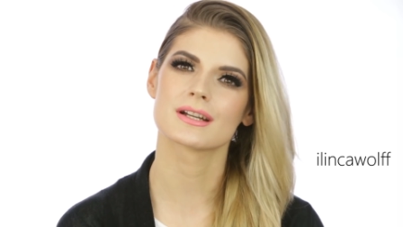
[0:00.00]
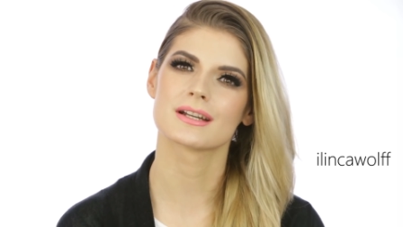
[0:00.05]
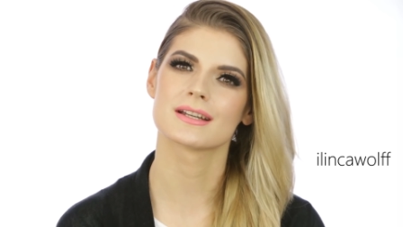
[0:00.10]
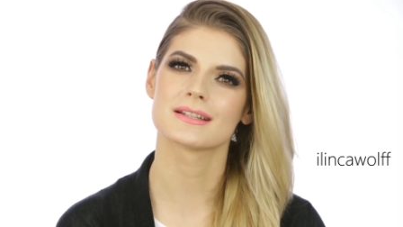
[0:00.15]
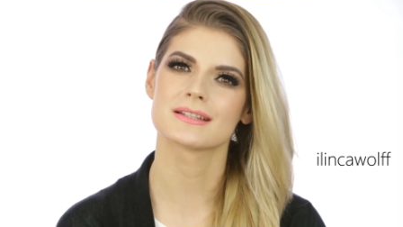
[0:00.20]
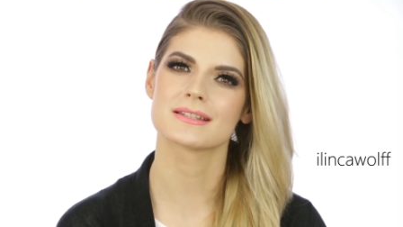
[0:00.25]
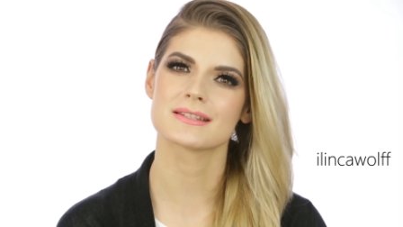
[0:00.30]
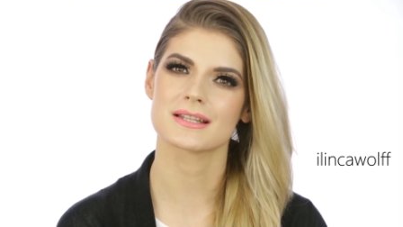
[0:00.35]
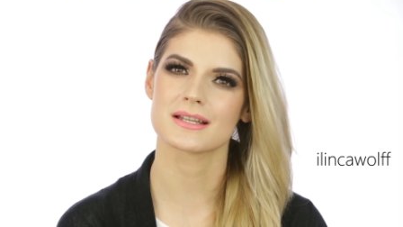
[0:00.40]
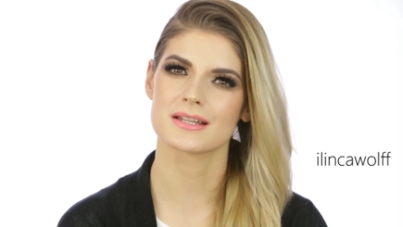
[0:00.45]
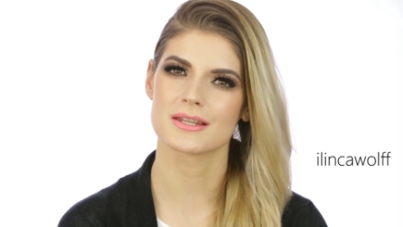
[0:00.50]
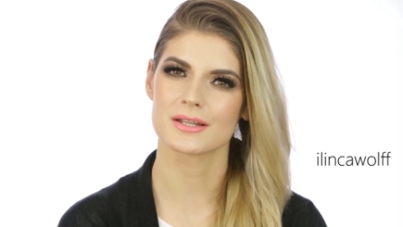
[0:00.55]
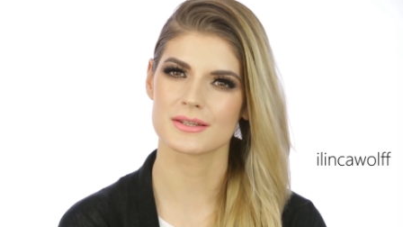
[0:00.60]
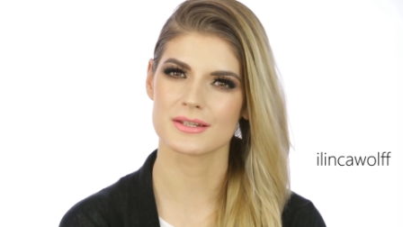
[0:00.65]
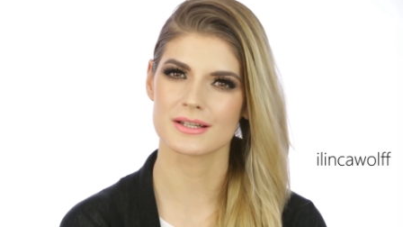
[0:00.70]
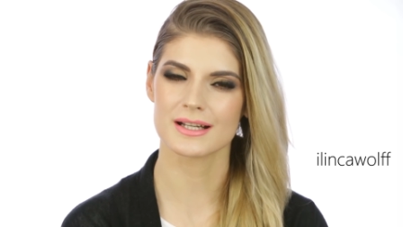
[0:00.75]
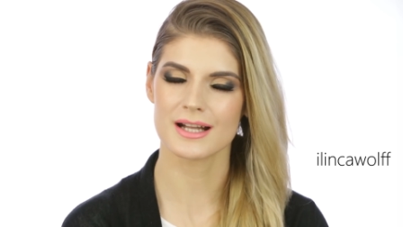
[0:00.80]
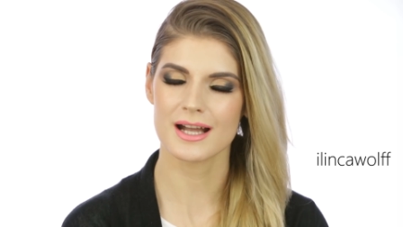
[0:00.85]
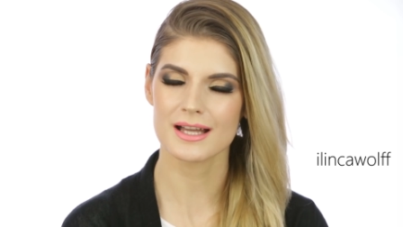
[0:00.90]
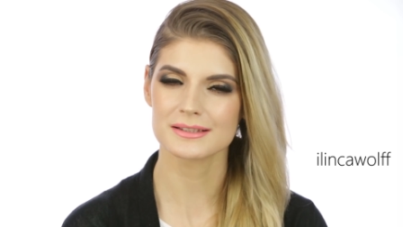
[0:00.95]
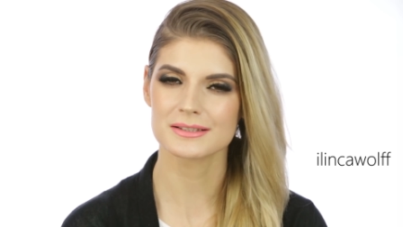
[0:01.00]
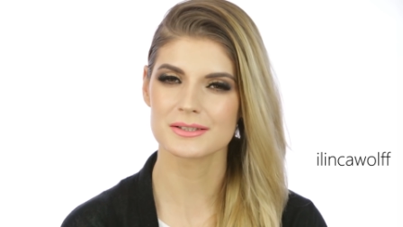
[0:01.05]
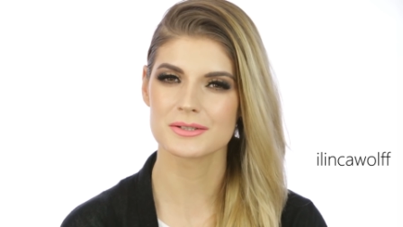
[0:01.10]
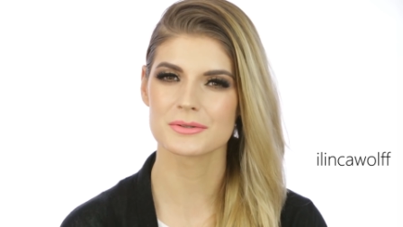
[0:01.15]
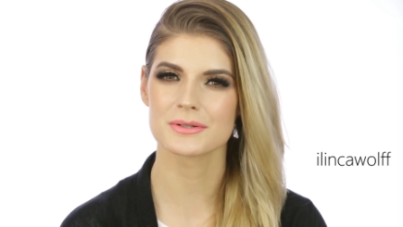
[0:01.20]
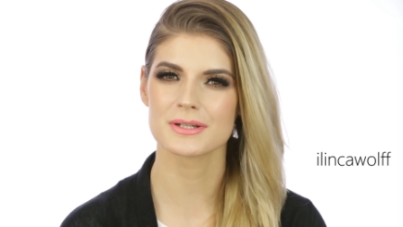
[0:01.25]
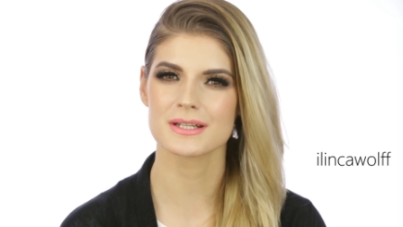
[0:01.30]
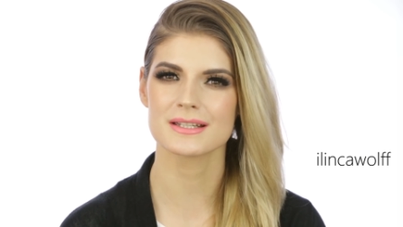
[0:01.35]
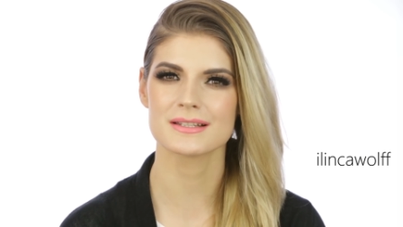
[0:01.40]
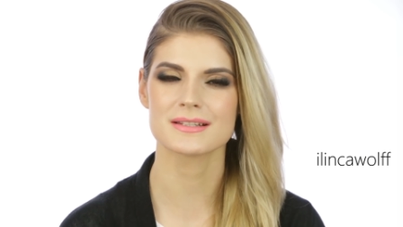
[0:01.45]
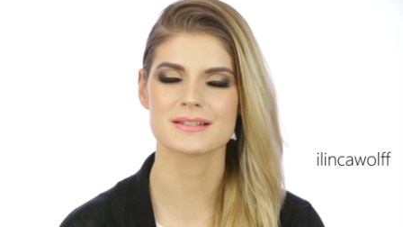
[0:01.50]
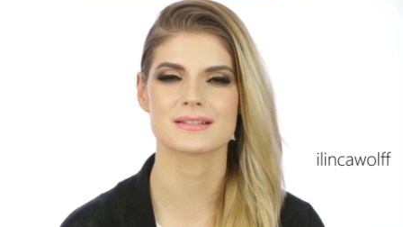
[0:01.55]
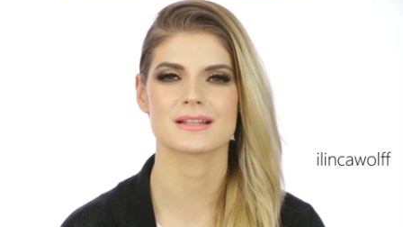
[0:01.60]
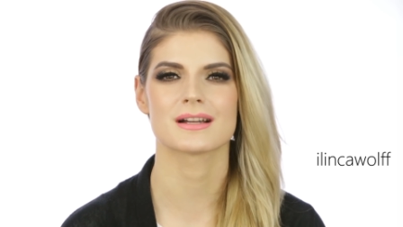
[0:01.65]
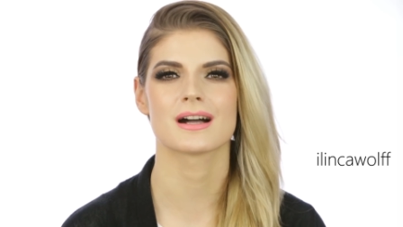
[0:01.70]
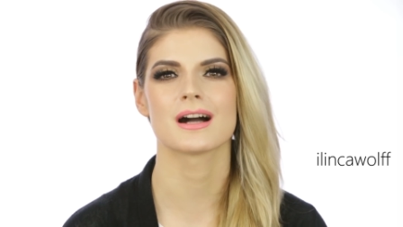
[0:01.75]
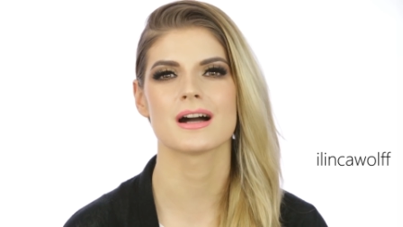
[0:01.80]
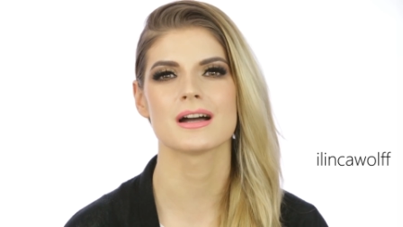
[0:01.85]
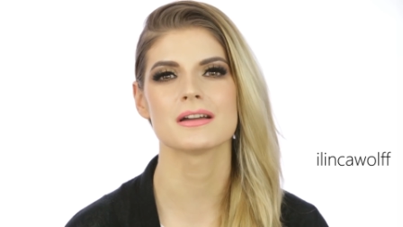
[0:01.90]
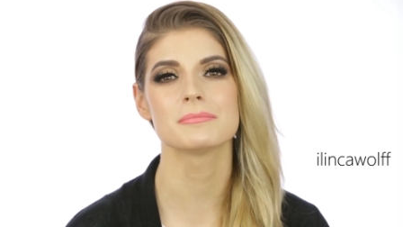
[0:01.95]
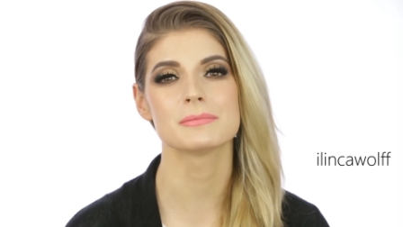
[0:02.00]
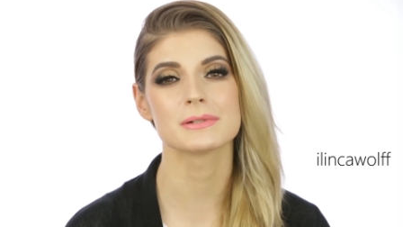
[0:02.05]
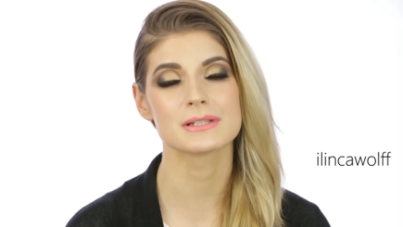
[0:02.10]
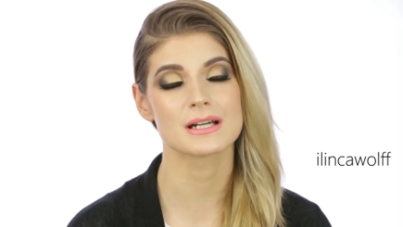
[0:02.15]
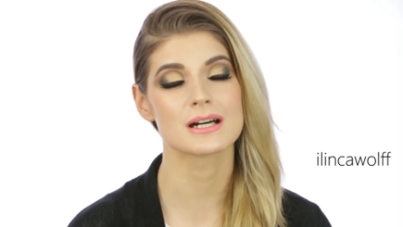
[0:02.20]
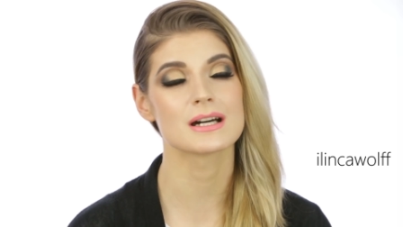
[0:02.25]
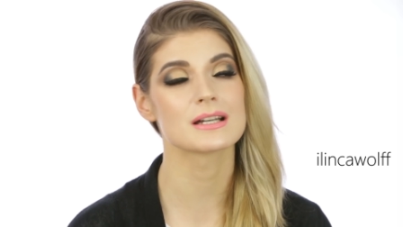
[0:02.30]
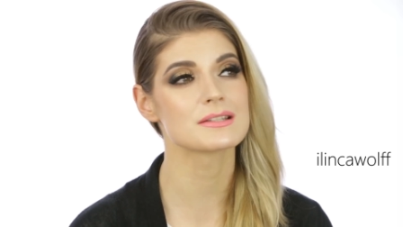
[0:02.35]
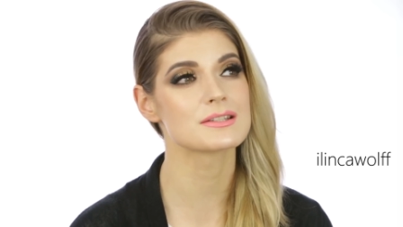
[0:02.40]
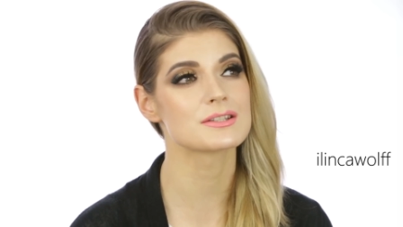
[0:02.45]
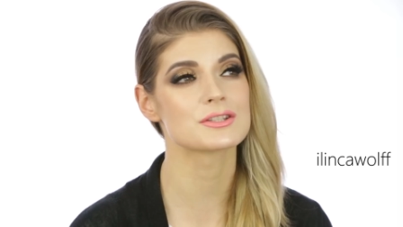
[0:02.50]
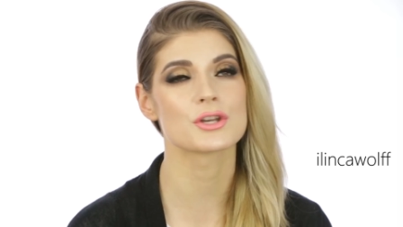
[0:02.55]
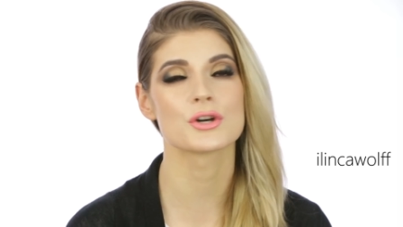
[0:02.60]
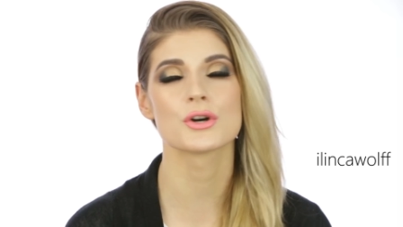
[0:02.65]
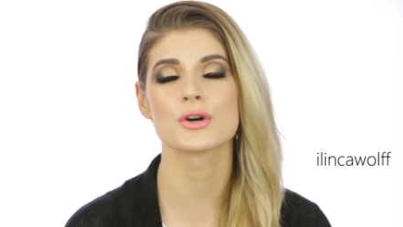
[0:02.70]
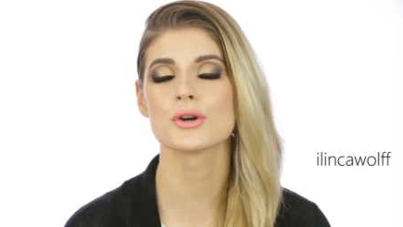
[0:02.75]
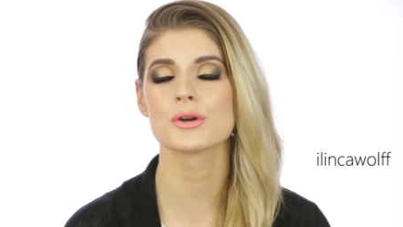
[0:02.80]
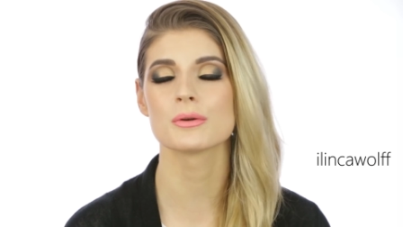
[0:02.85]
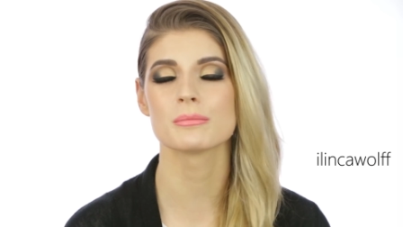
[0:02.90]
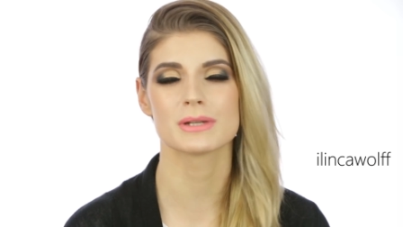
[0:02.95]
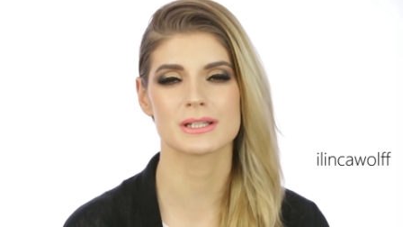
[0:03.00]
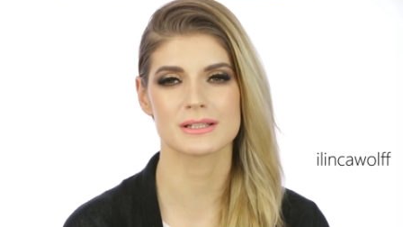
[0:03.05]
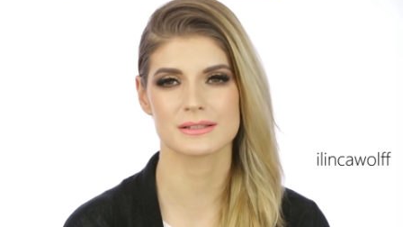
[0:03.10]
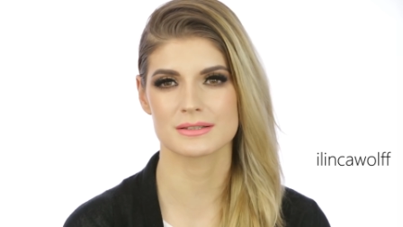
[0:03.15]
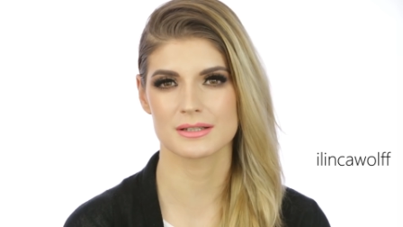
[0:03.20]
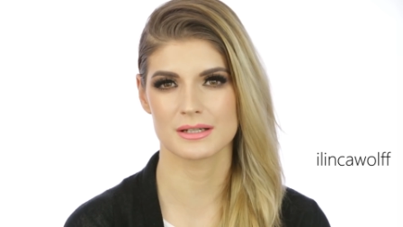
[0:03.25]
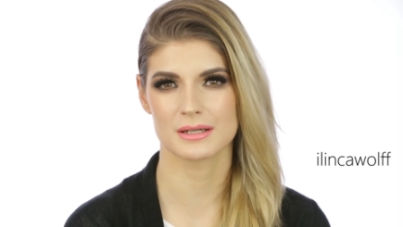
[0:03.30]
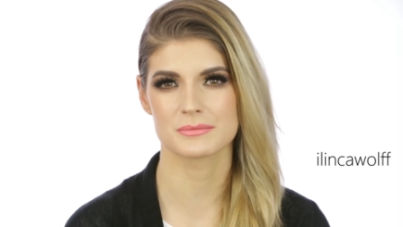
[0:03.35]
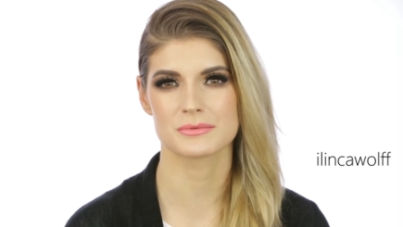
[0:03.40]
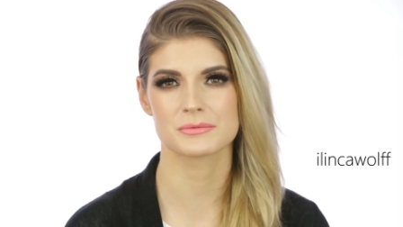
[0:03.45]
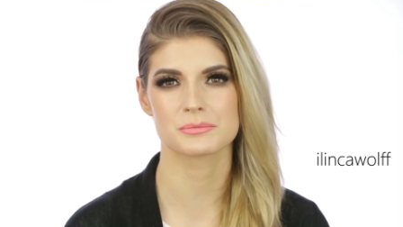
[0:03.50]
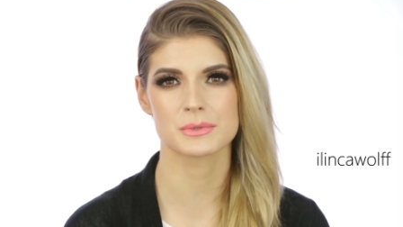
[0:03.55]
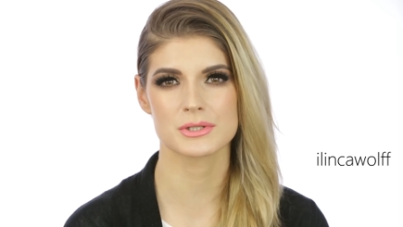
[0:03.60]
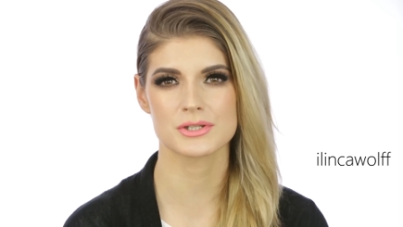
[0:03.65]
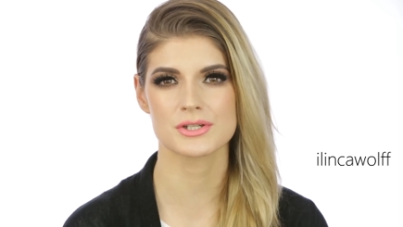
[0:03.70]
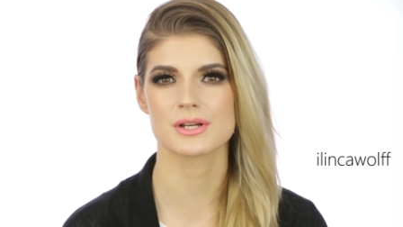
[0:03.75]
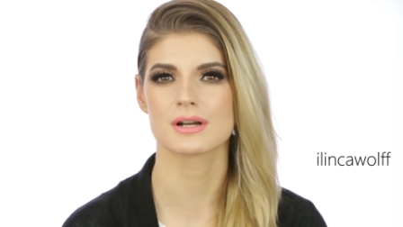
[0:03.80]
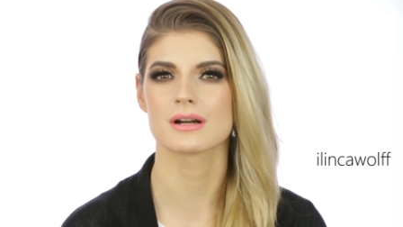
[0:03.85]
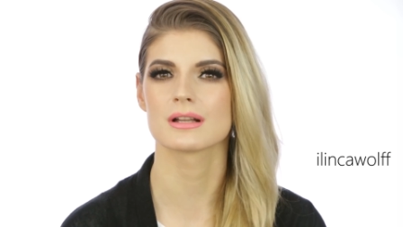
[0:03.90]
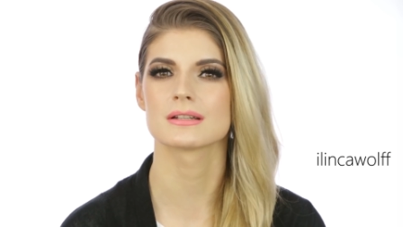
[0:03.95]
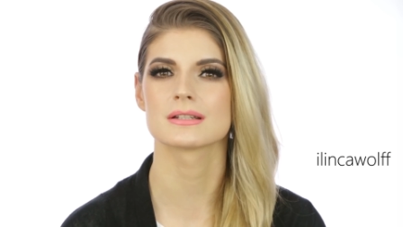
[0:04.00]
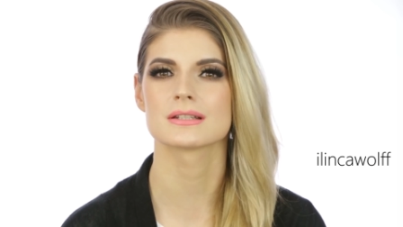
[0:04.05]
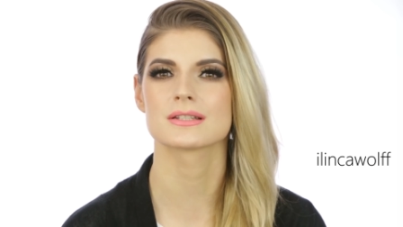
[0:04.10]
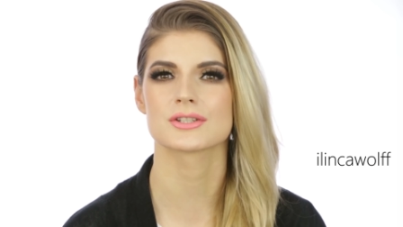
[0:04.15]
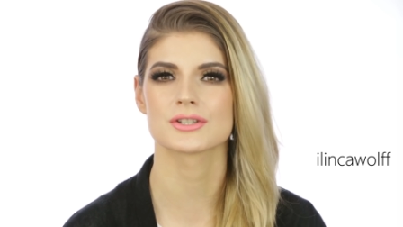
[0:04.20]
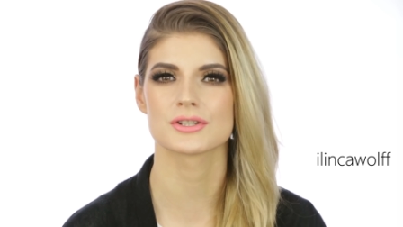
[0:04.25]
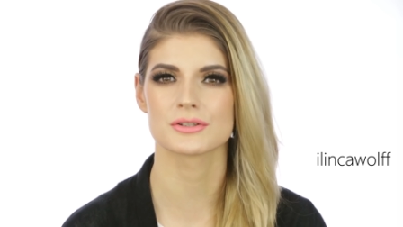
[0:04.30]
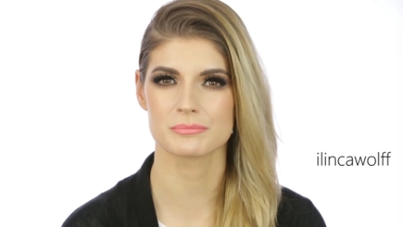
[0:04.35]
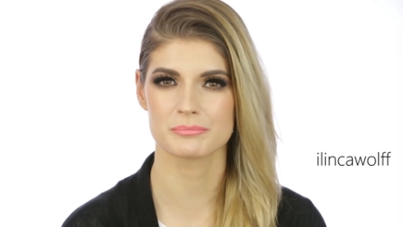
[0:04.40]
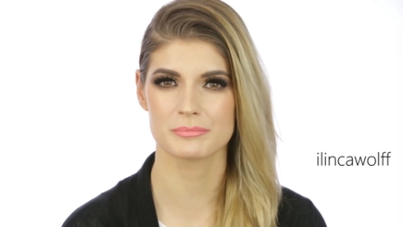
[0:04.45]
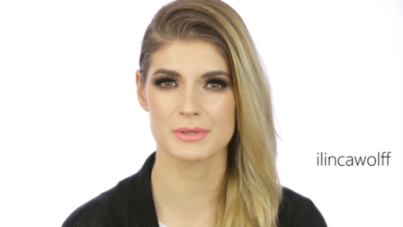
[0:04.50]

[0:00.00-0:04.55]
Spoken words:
It's another cut crease. I've been asked so many times which colors should